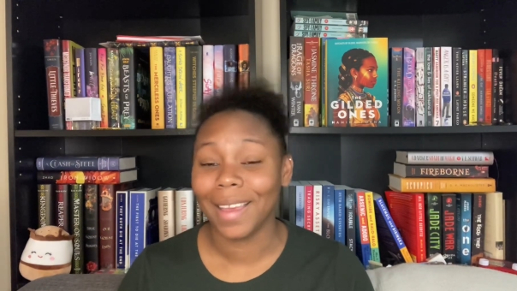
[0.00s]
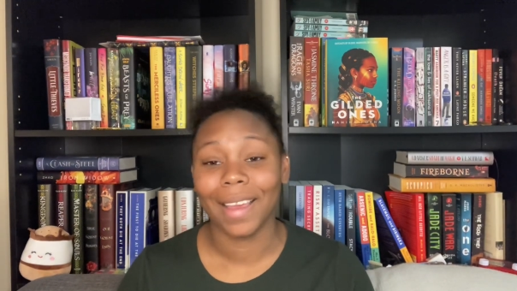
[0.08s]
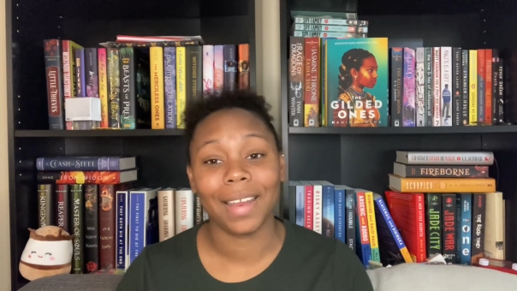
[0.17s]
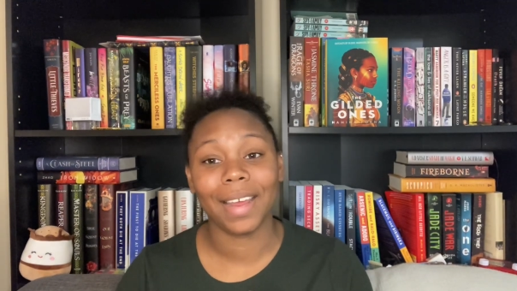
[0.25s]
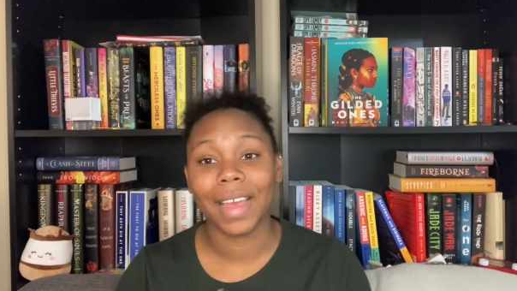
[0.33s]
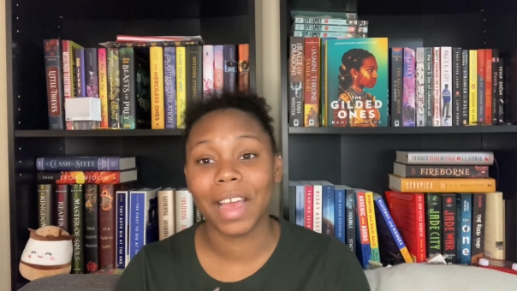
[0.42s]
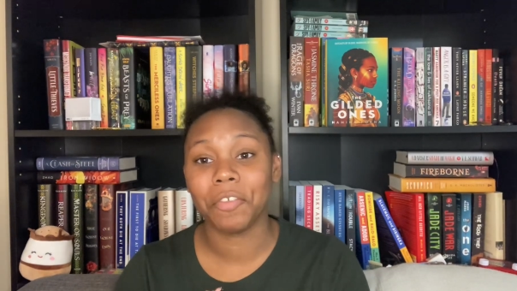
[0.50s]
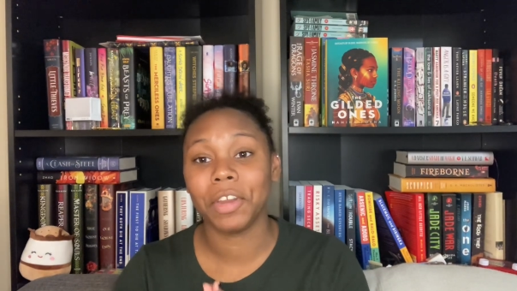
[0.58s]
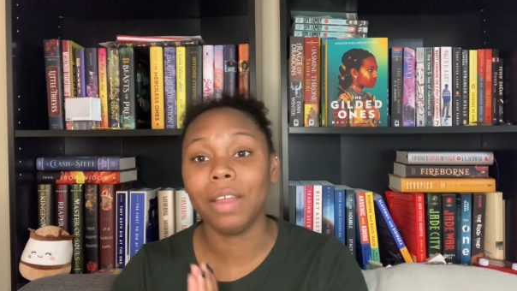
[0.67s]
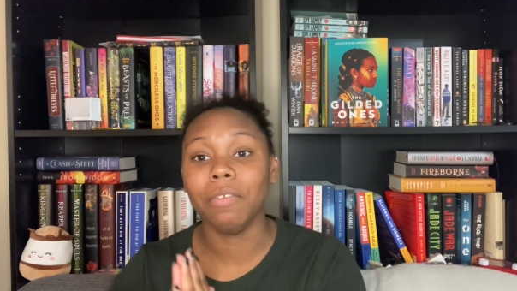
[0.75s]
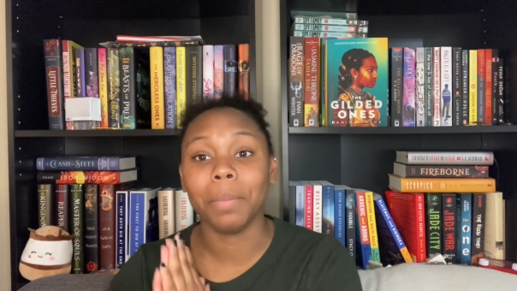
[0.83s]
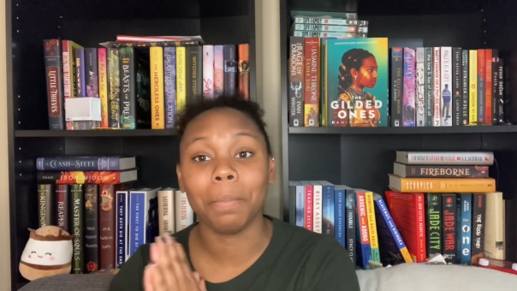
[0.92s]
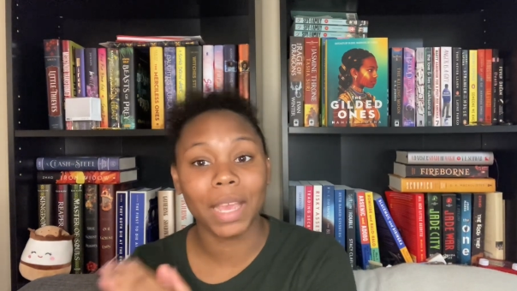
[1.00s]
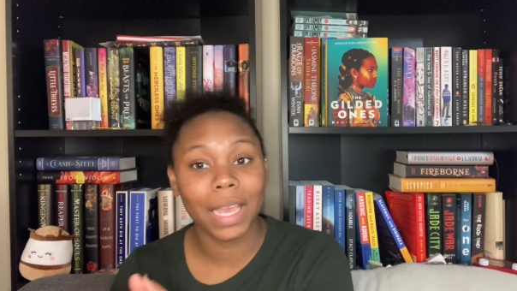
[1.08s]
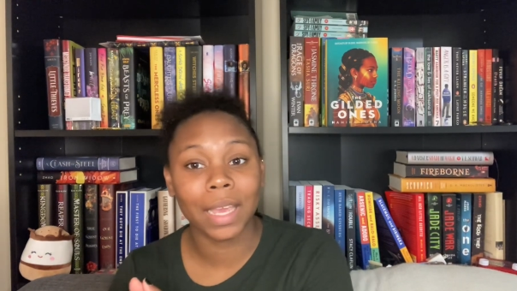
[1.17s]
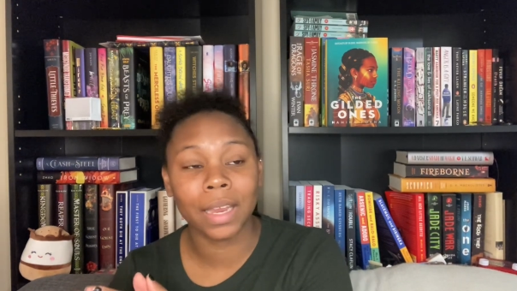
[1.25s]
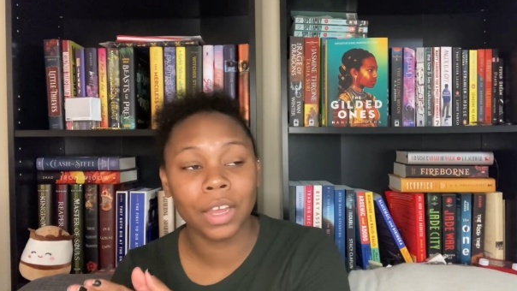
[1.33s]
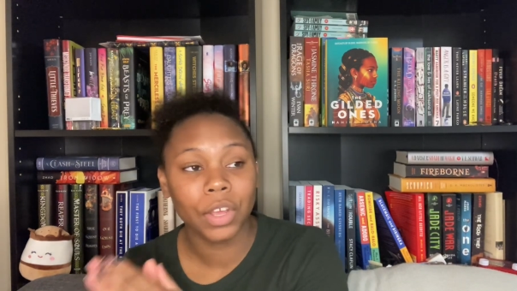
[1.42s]
and I haven't even
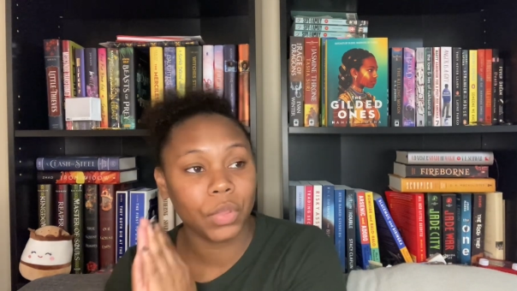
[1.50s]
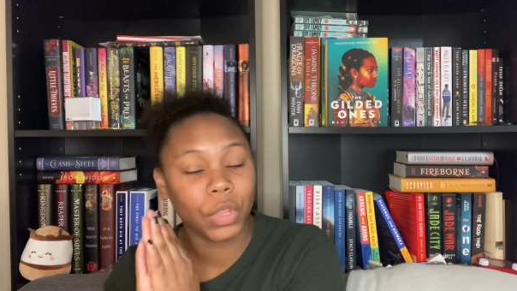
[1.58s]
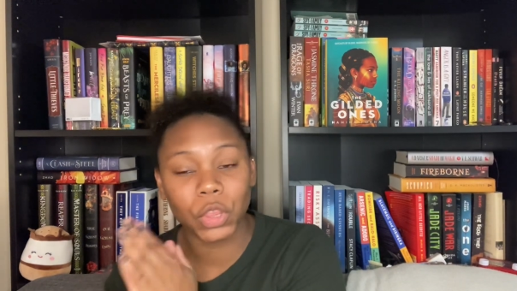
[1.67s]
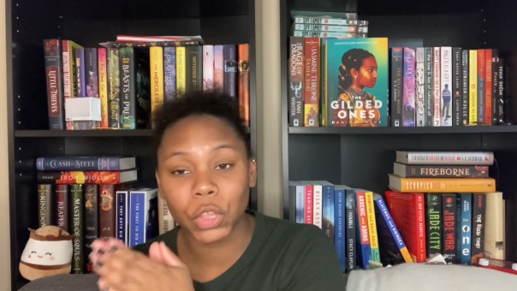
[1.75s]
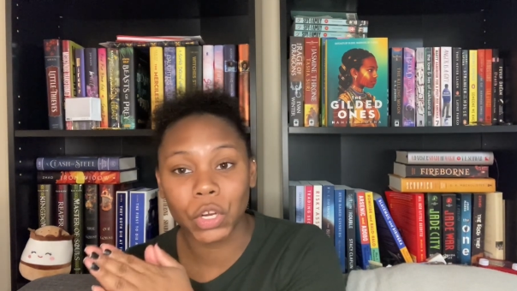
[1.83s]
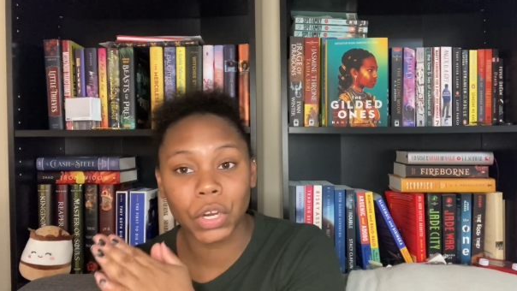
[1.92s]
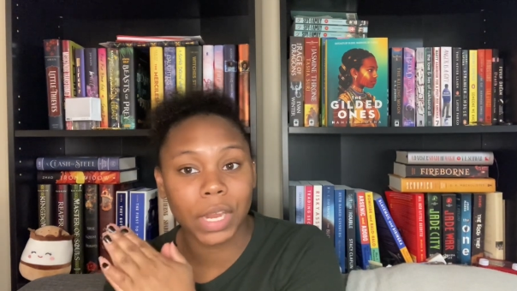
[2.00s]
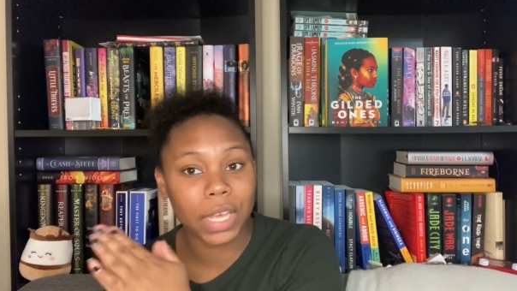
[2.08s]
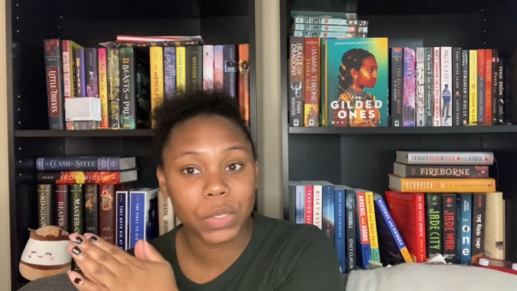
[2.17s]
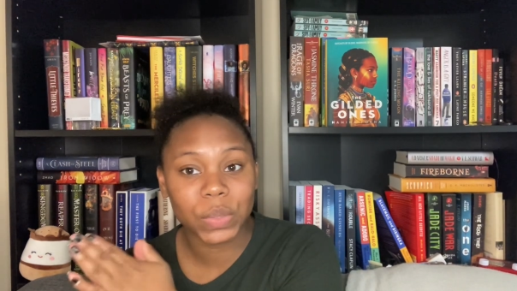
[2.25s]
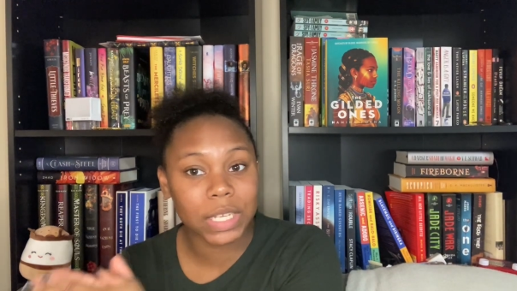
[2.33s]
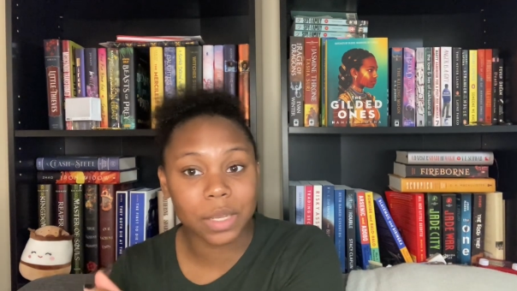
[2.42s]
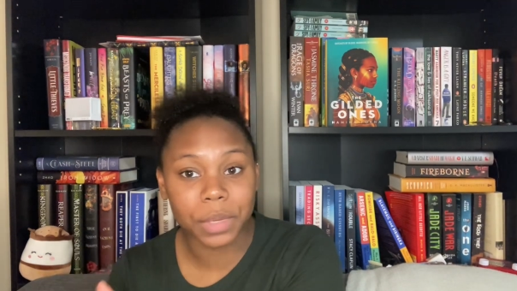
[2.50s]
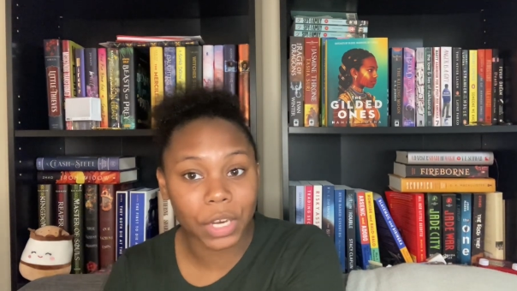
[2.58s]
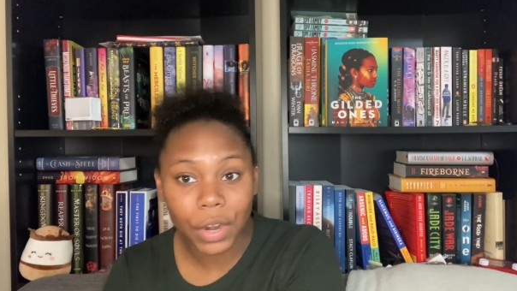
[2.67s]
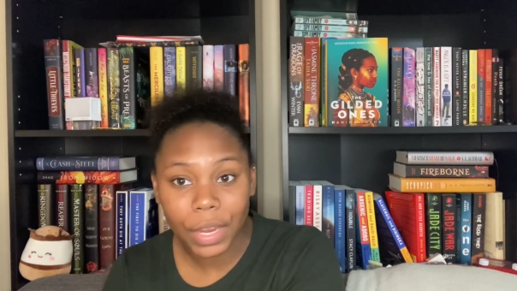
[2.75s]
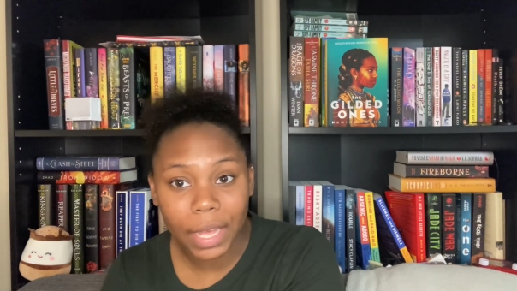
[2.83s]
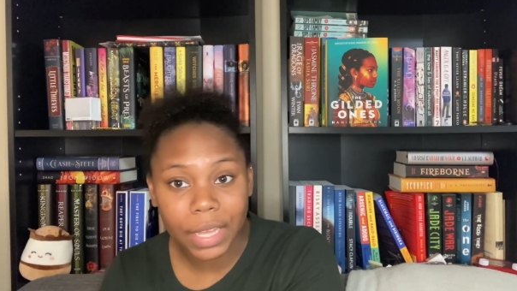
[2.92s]
made the third Kindle
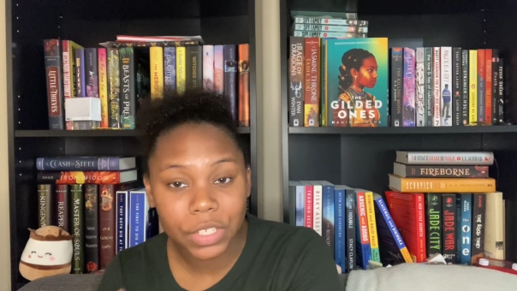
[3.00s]
TBR yet,